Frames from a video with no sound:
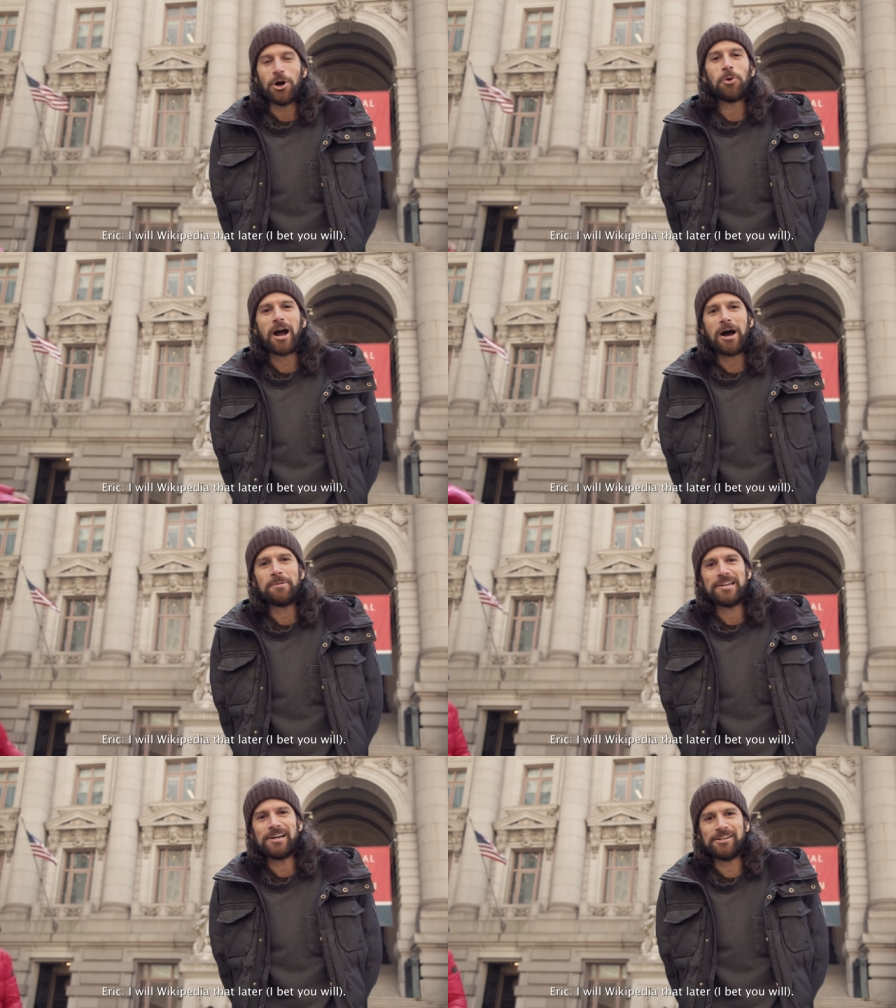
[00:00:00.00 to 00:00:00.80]
no
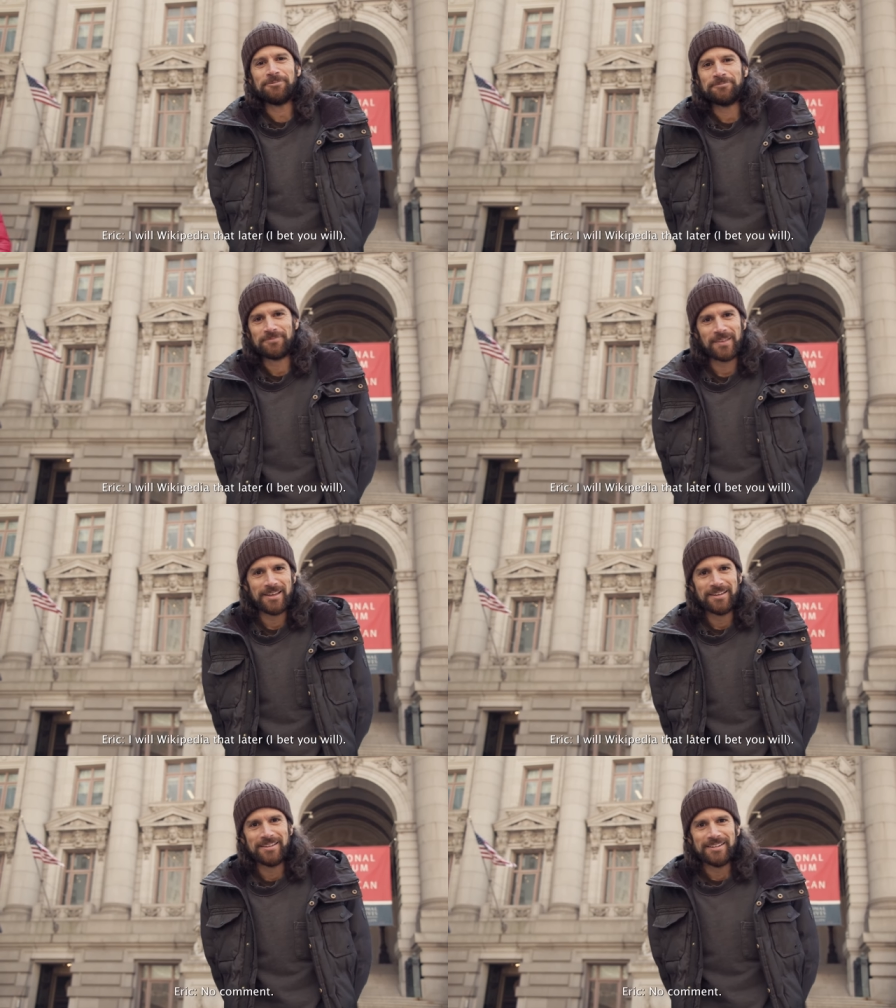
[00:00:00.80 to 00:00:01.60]
comment, huh?
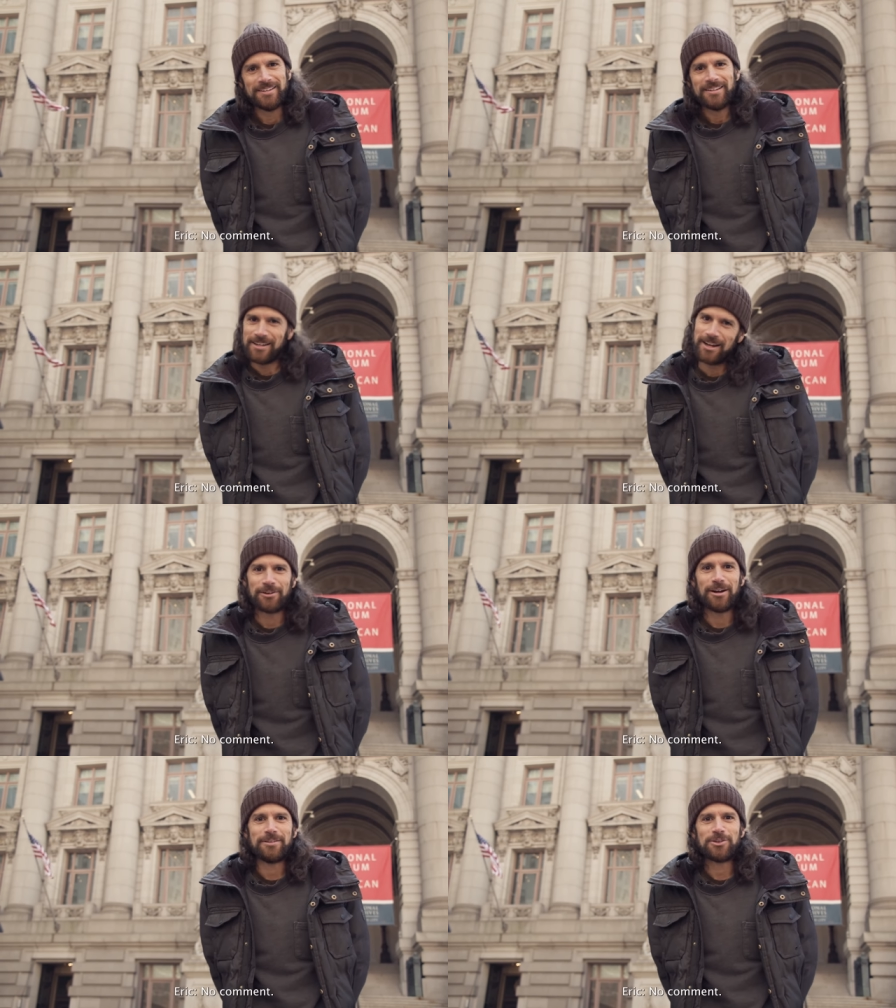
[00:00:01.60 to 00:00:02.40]
No comment. All
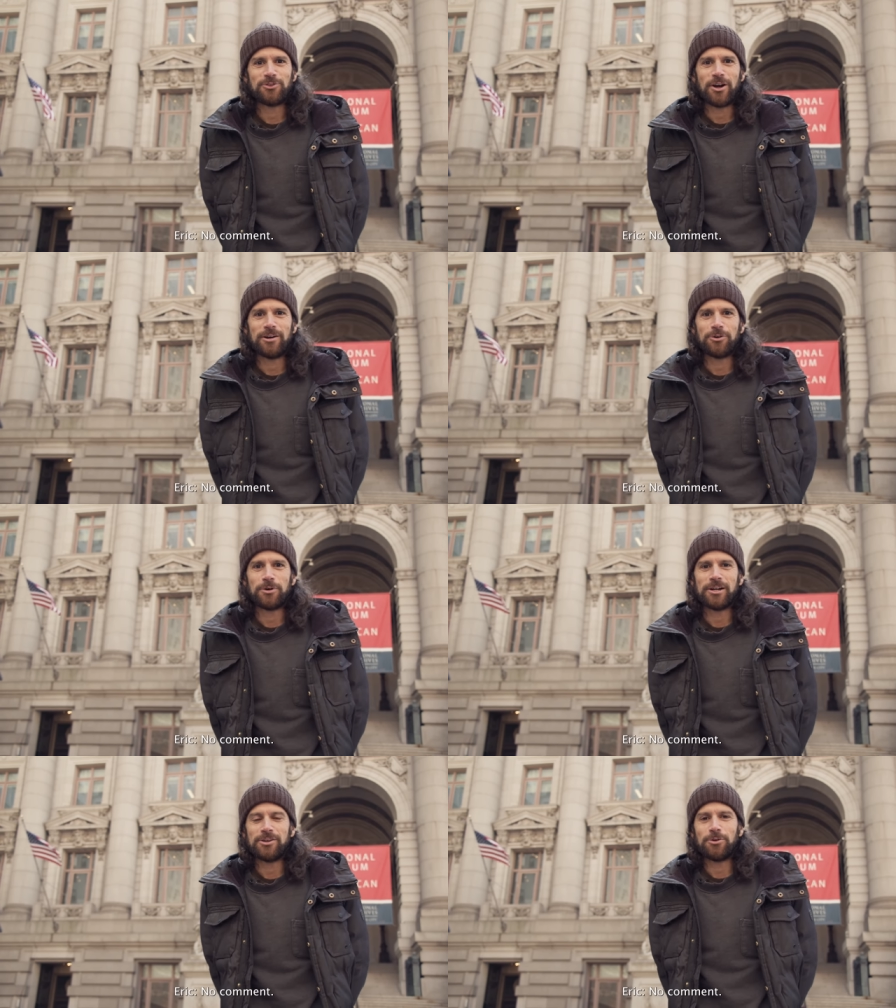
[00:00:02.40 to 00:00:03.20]
right, that's fair. You don't
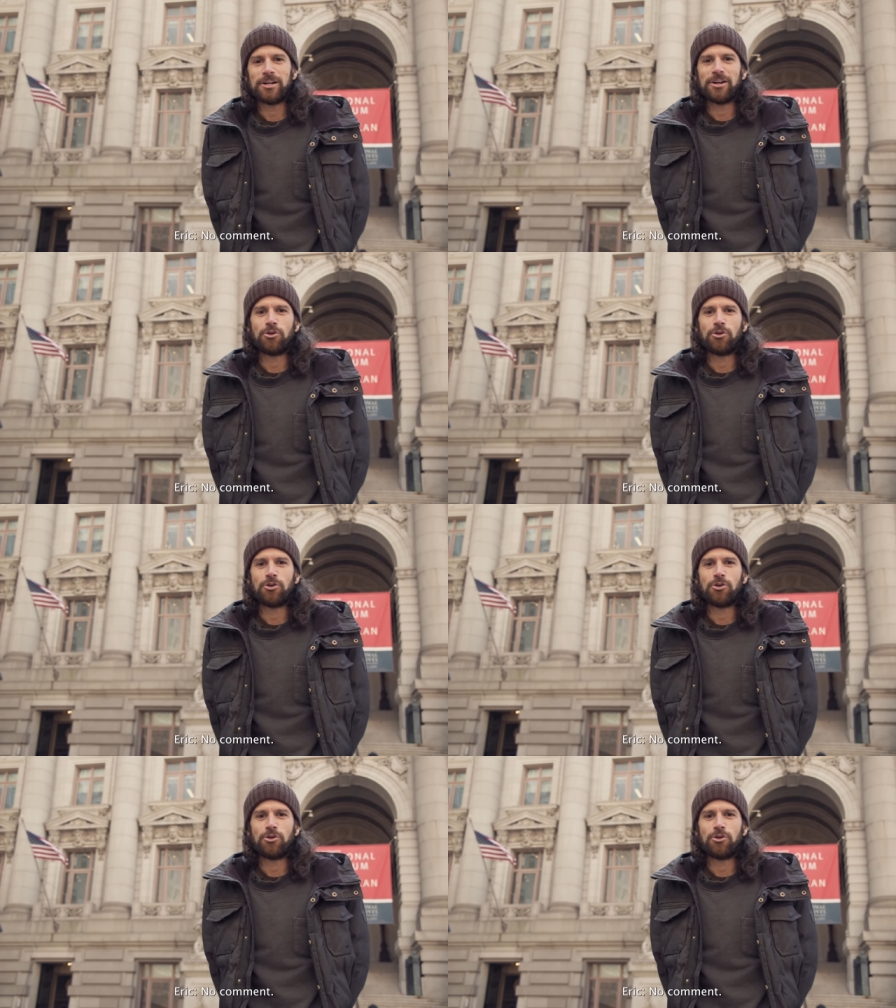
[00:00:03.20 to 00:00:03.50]
want to you don't want to